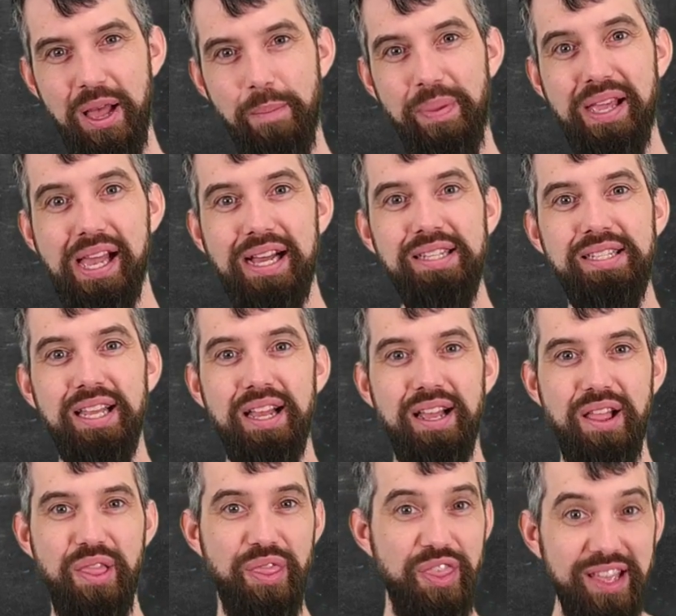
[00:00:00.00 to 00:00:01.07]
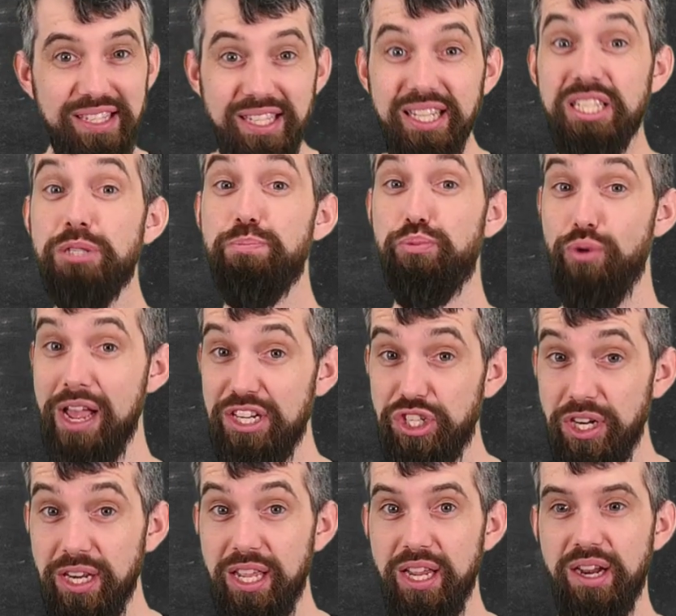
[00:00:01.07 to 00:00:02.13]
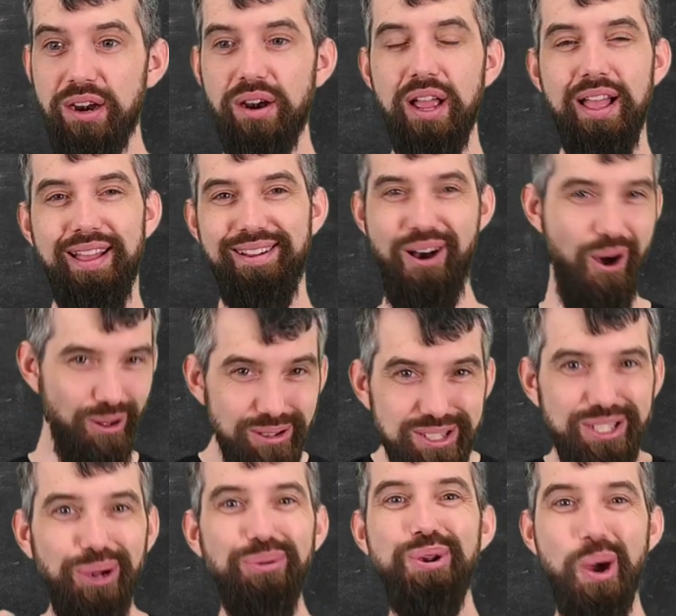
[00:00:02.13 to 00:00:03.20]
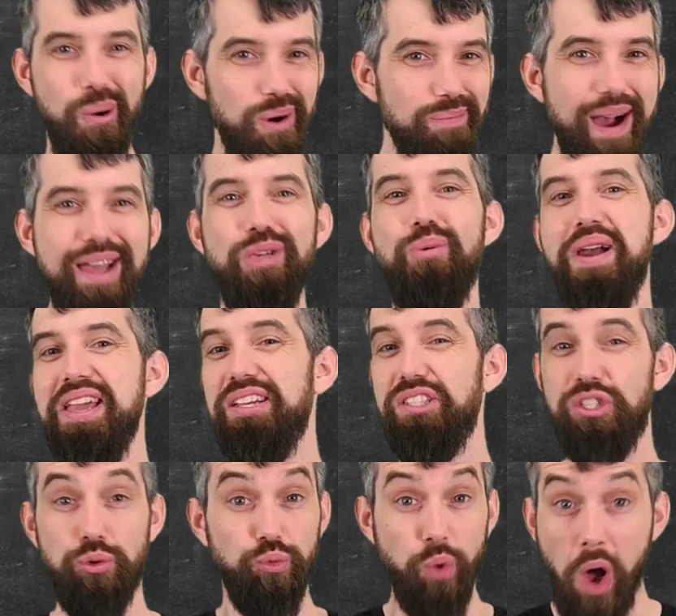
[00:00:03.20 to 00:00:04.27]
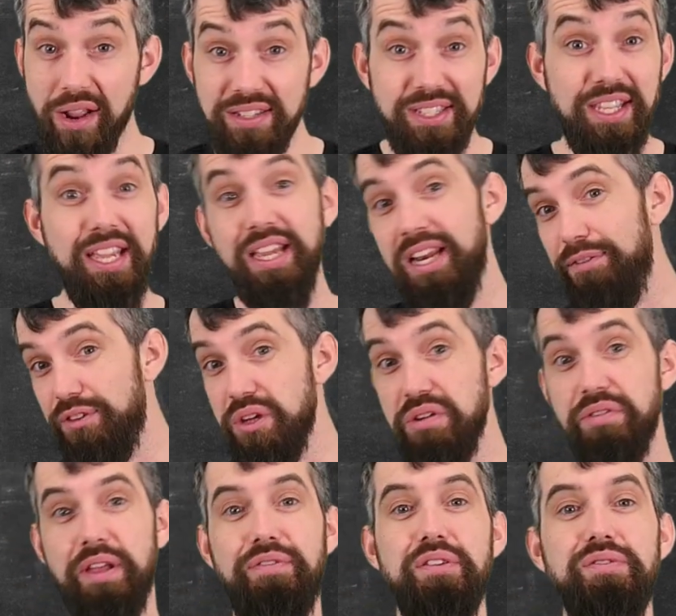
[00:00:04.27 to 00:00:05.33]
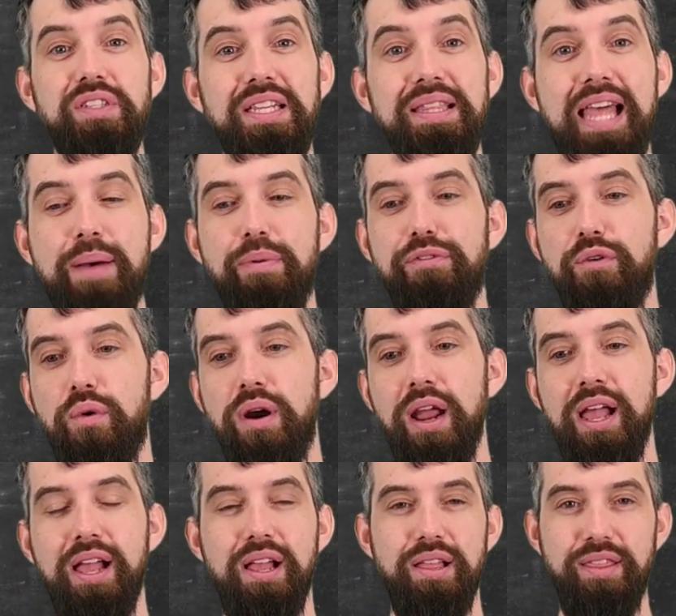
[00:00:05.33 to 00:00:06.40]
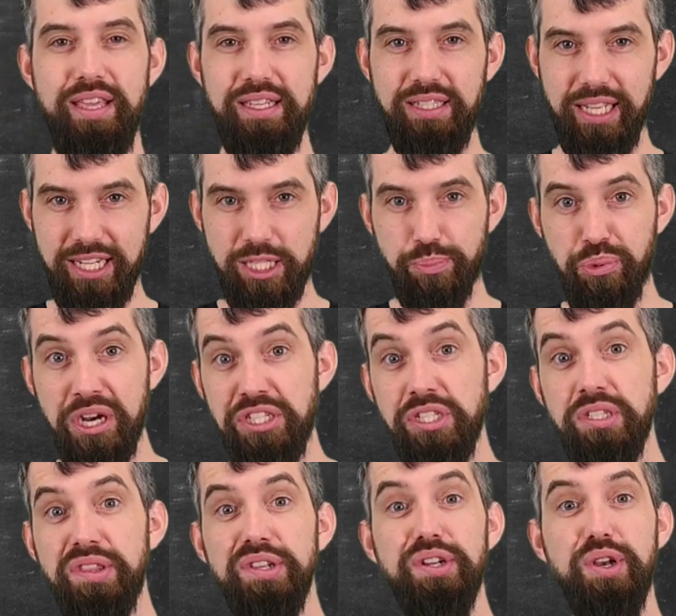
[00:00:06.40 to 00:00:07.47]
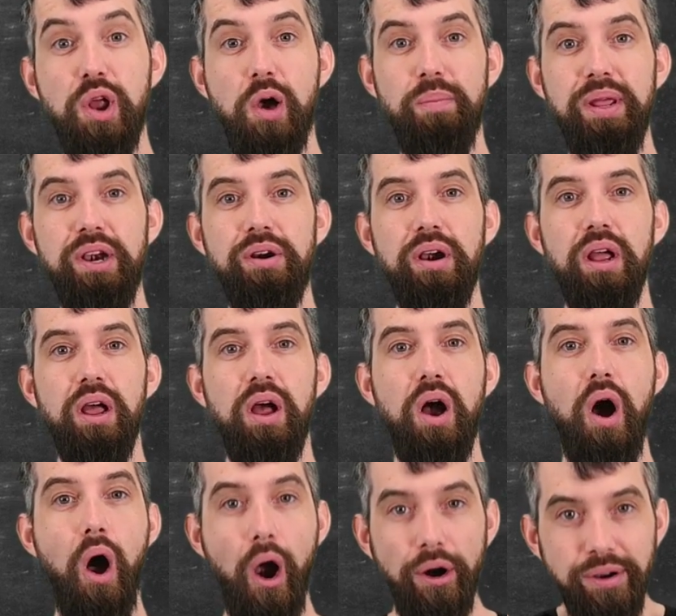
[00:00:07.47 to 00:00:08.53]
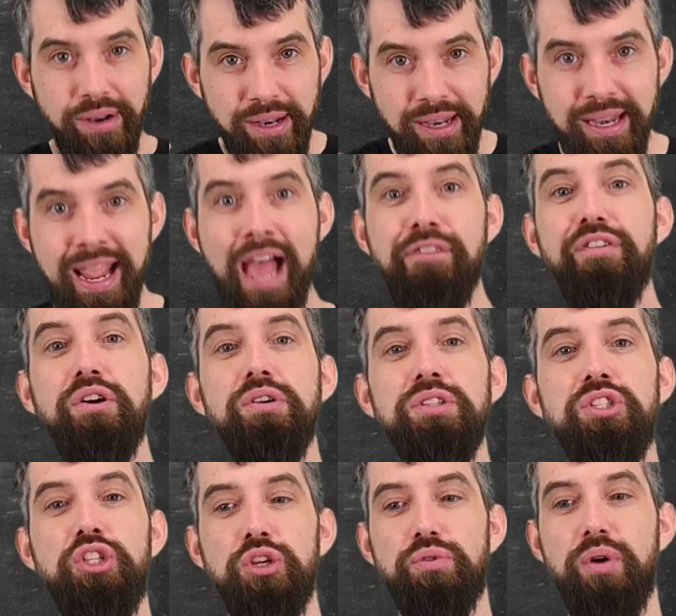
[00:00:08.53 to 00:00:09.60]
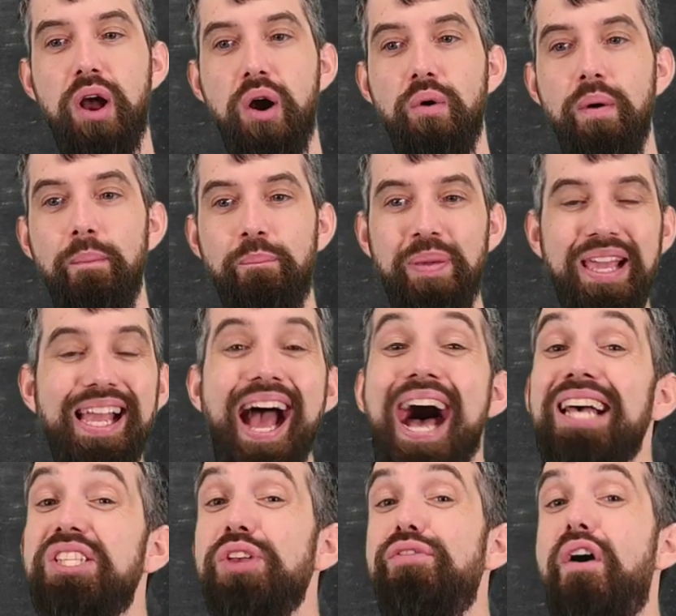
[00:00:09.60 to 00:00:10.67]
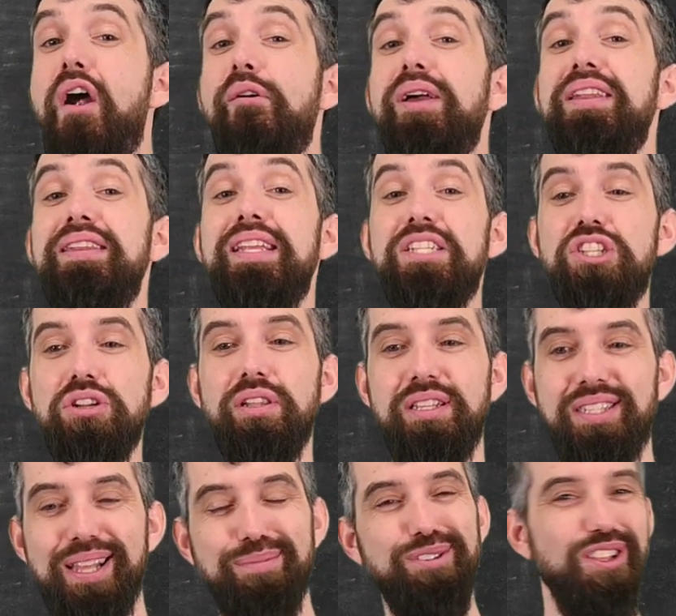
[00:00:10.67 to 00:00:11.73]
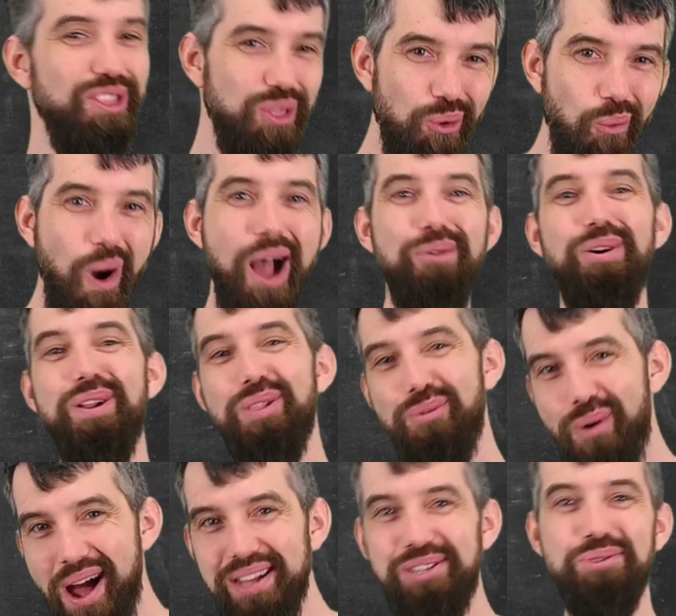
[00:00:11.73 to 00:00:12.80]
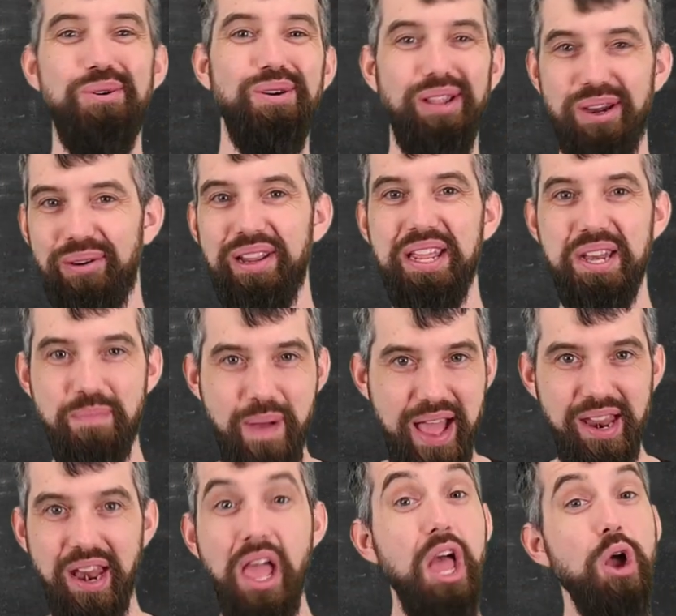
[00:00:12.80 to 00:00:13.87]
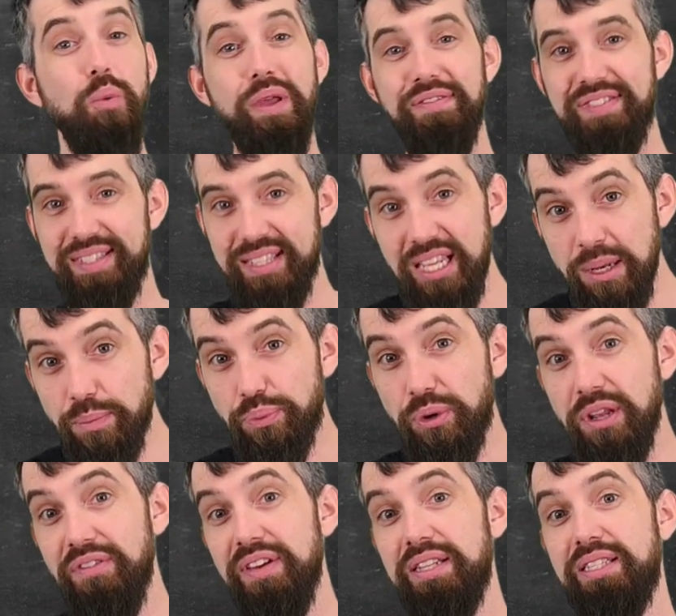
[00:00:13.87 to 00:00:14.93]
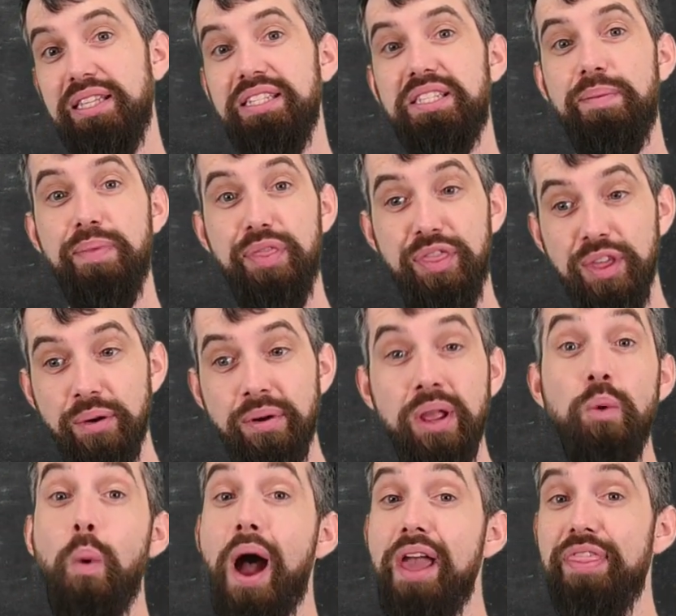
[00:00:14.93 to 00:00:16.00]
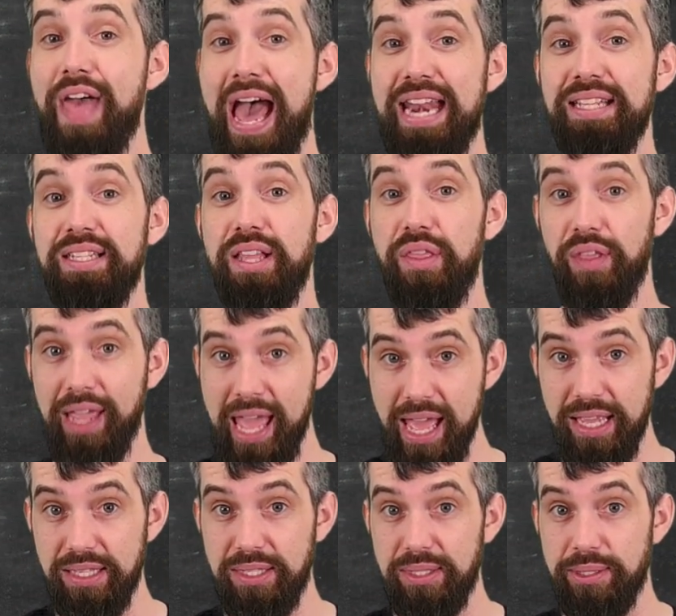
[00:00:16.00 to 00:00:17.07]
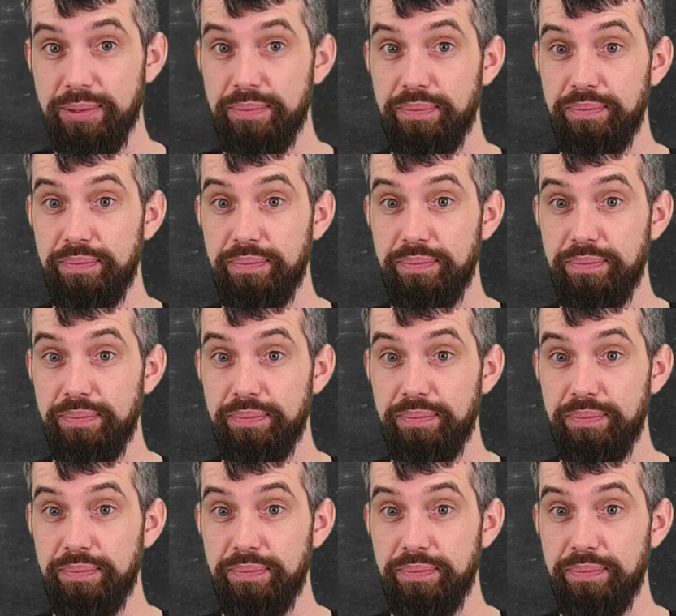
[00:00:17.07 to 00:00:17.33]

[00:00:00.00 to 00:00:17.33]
Because this expression here, also known by the way as the Wronskian, if you've seen that before, these expressions in the denominator are never 0 because of our initial assumption that the y1 and the y2 are linearly independent. We've seen previously some theory why that is the case.